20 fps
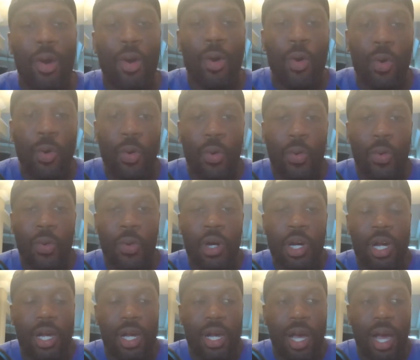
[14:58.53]

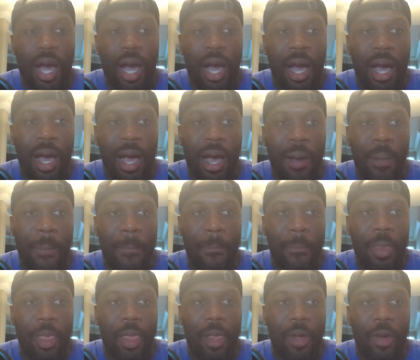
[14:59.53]
who
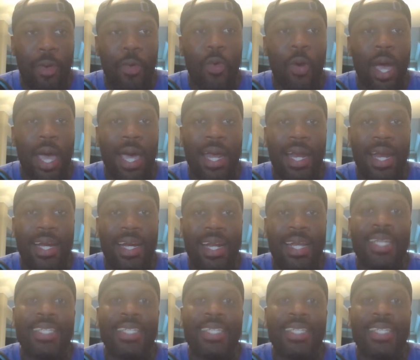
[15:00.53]
um, who had